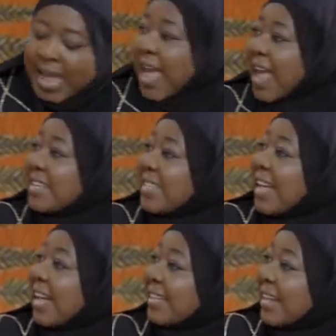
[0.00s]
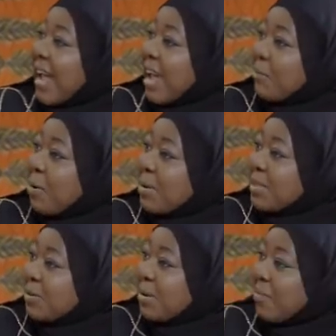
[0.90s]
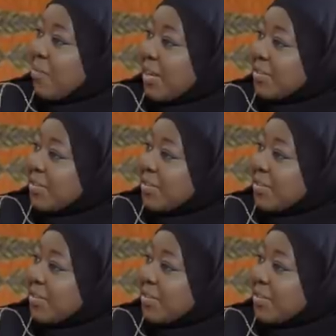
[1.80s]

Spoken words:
Edikan, I pronounced your name right,